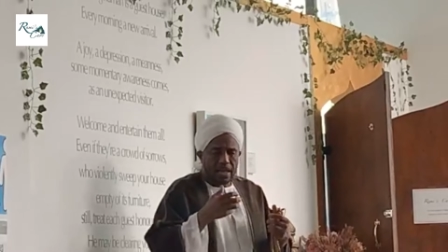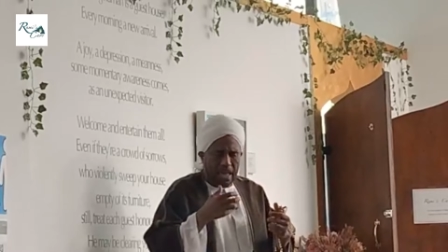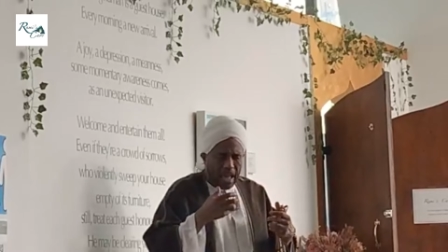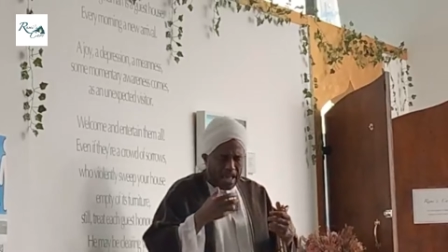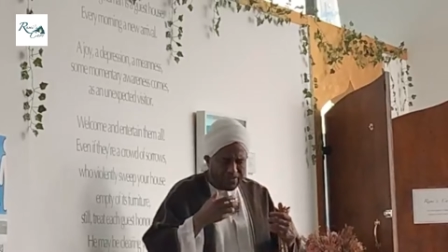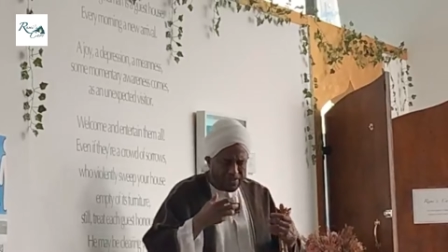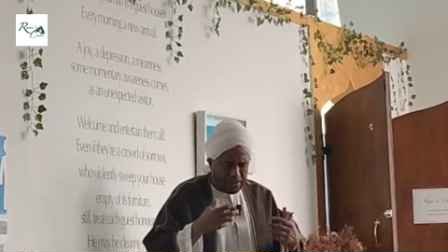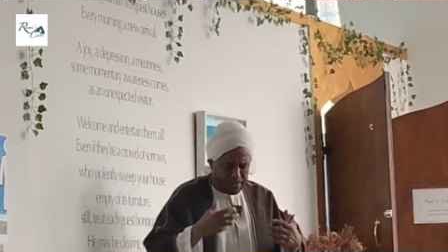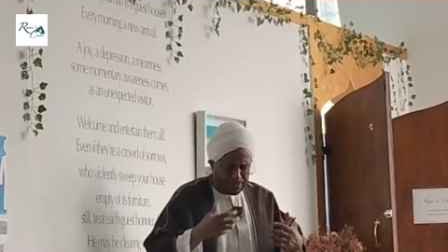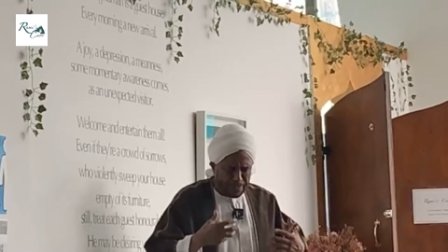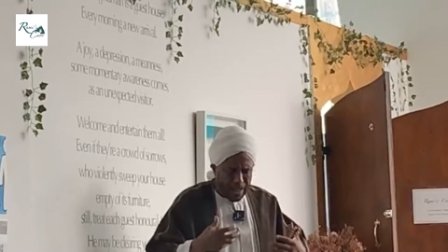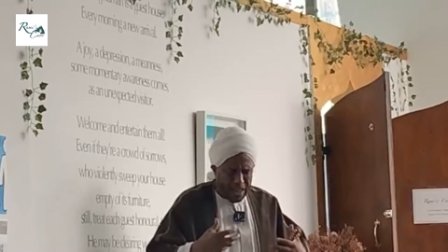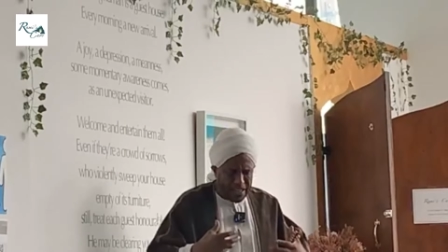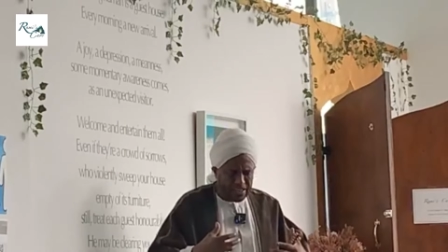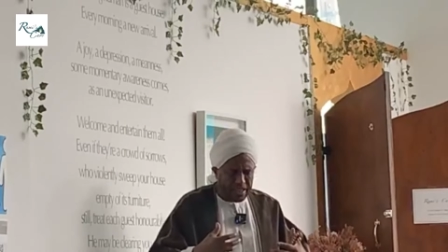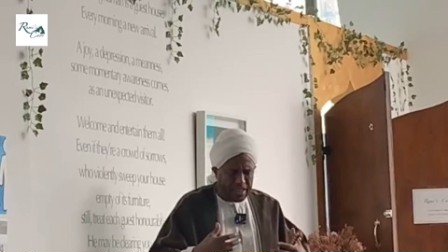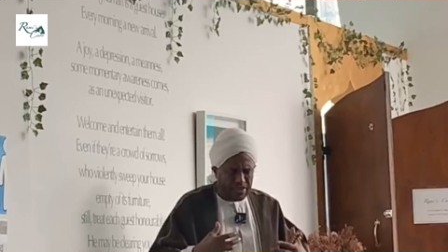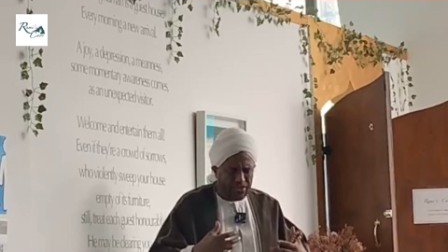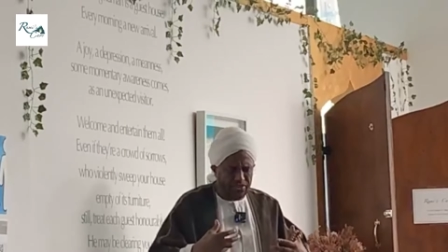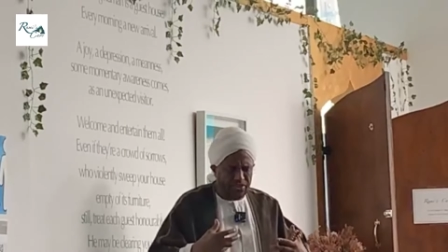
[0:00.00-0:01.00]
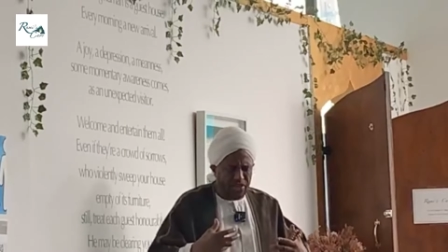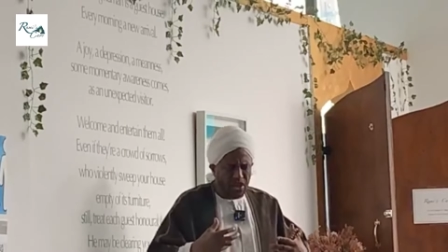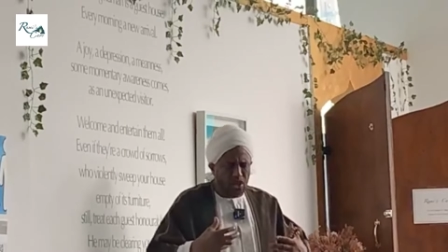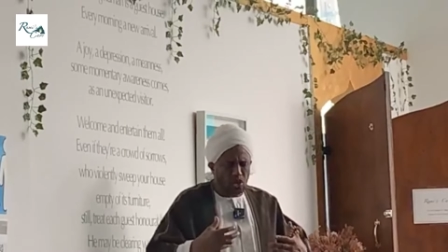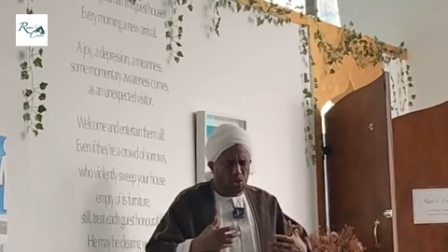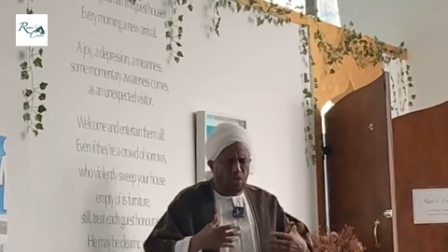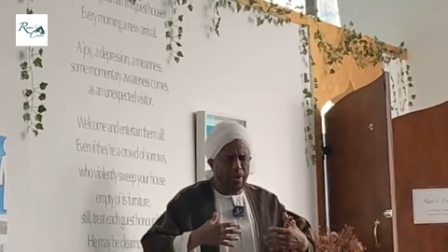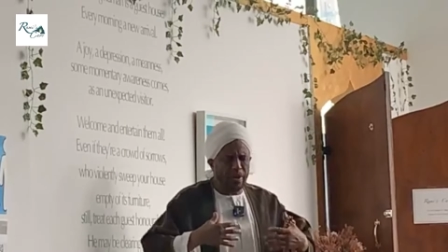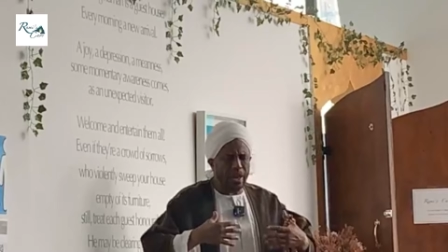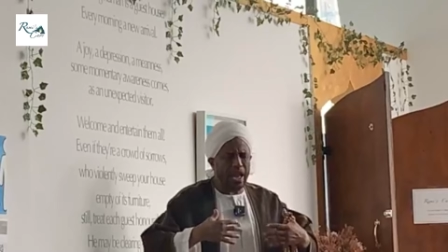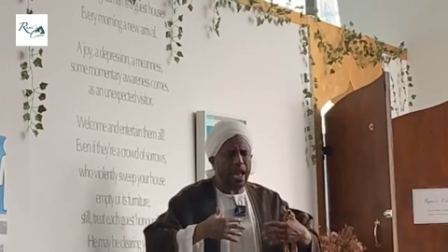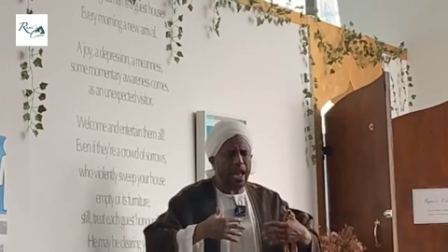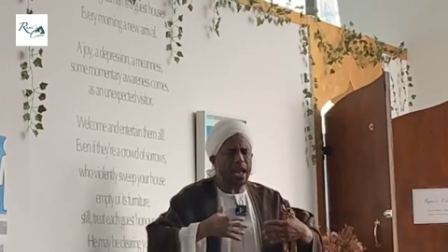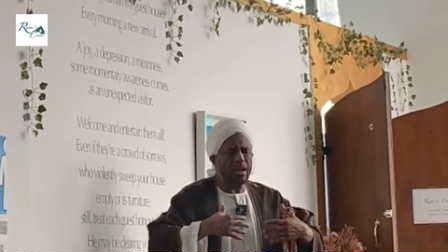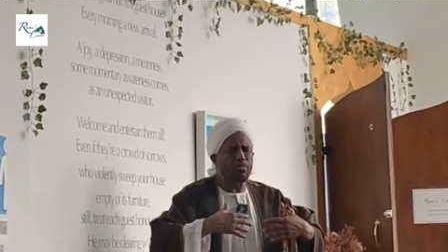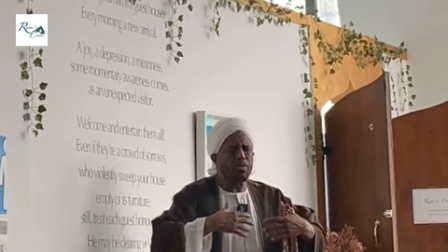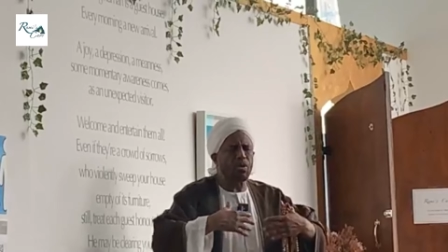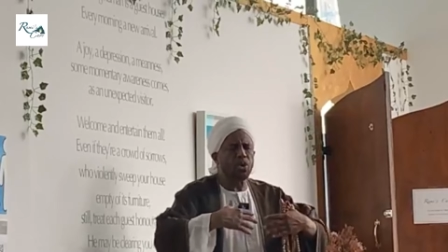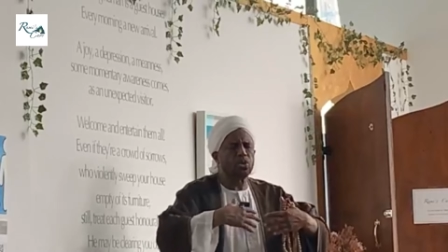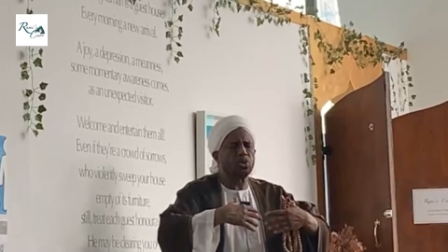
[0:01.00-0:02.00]
Gave us patience to be
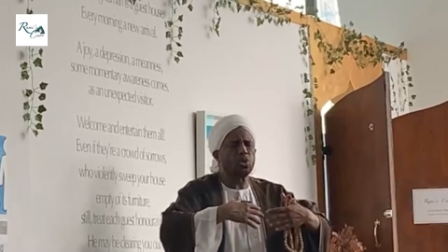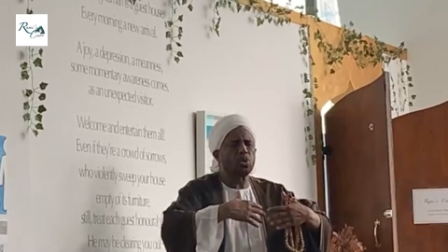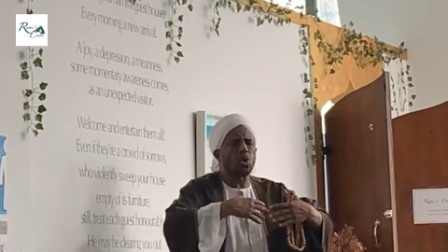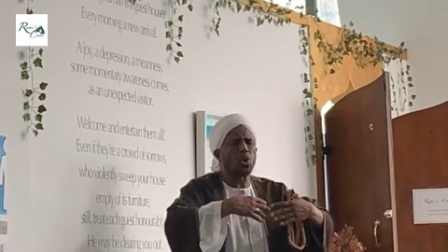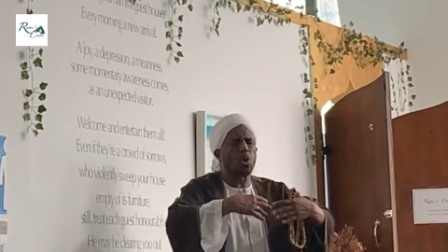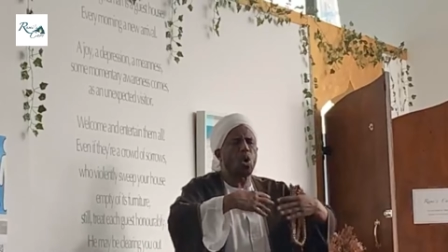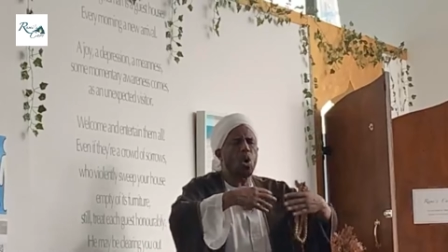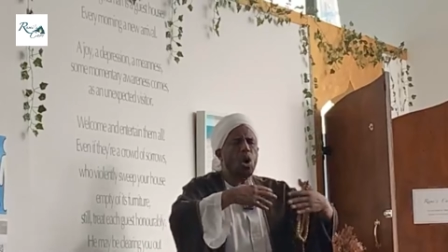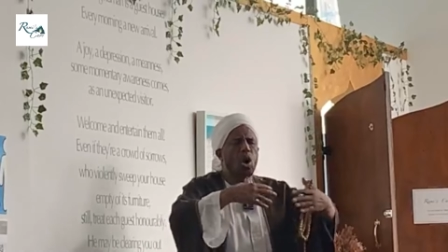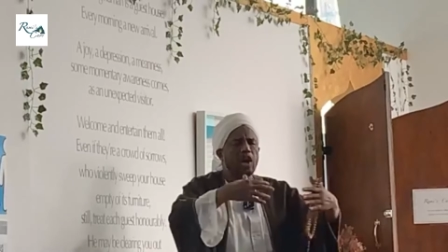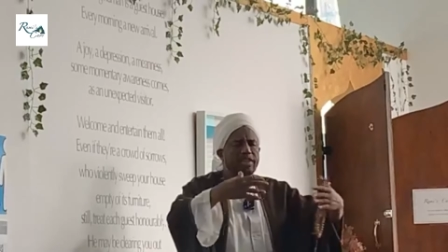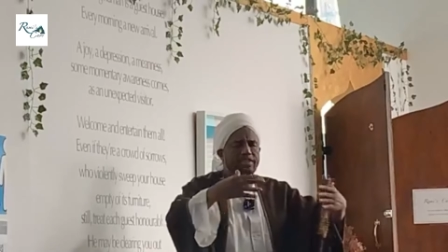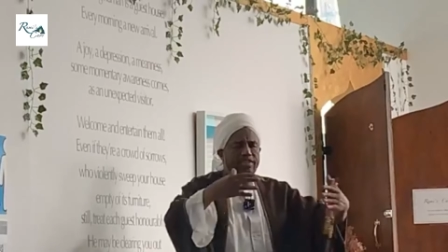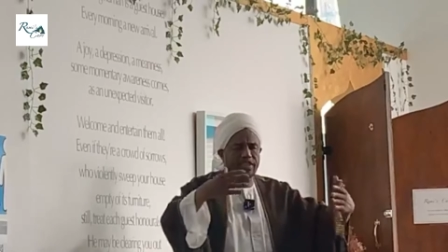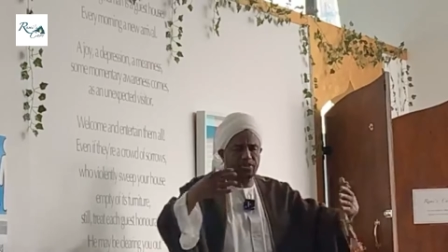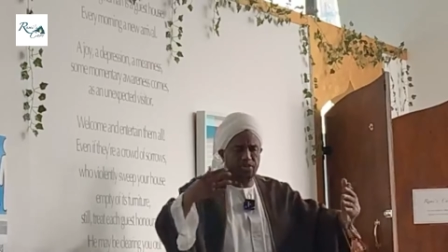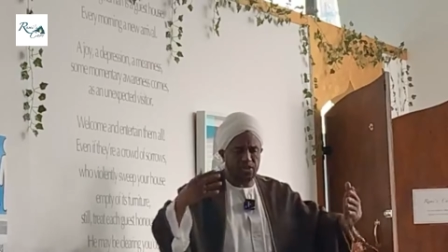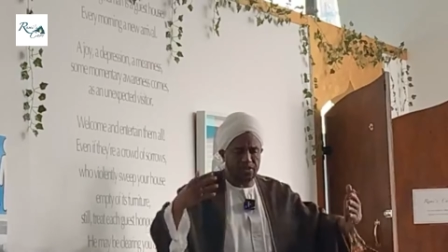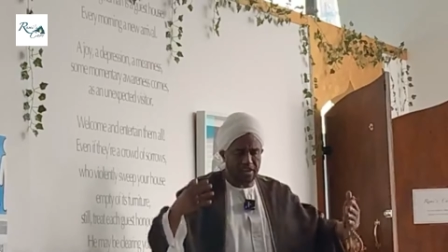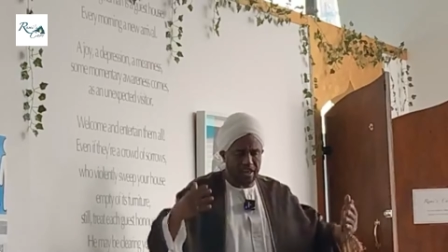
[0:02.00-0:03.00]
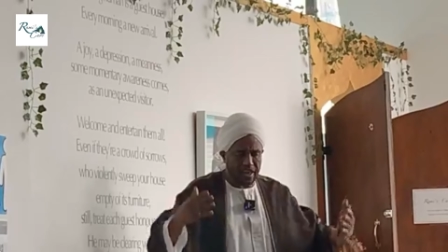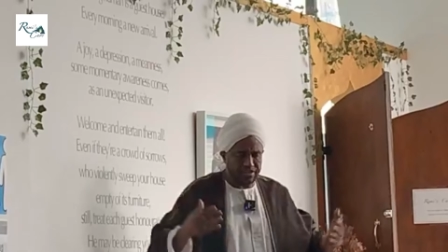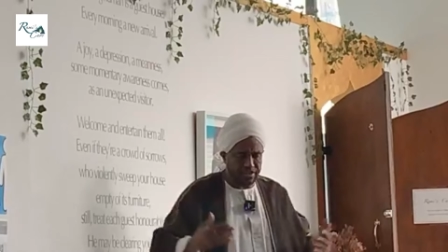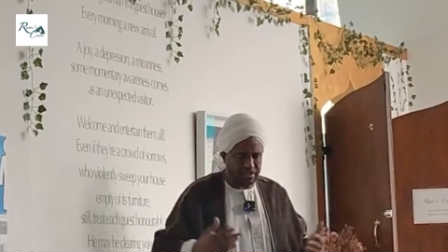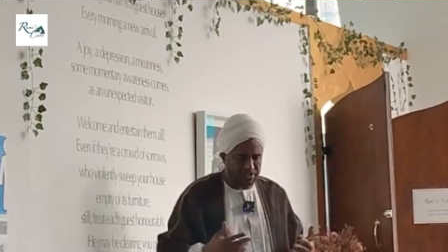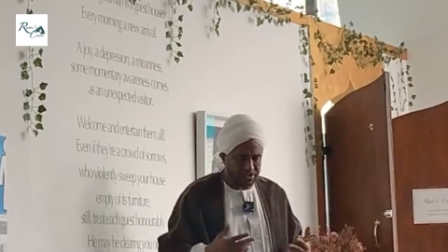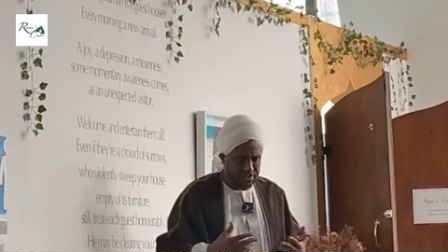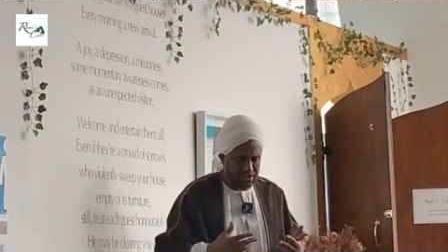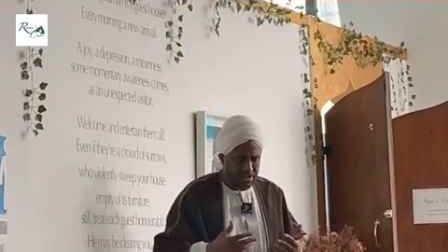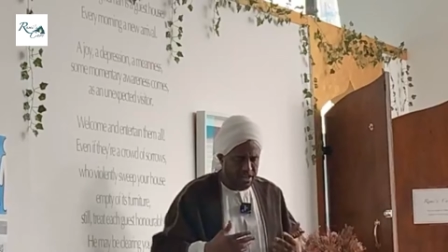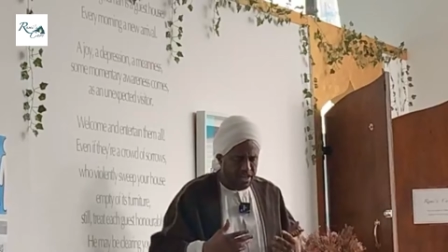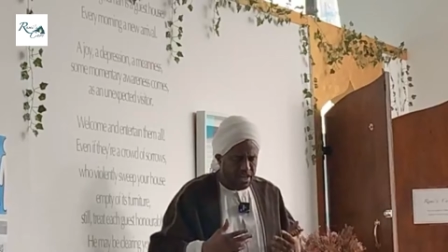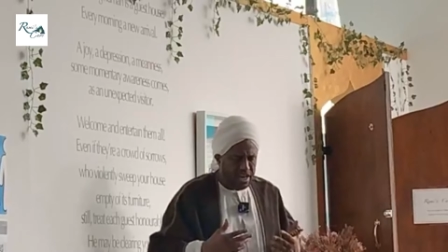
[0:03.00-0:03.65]
able to coexist with others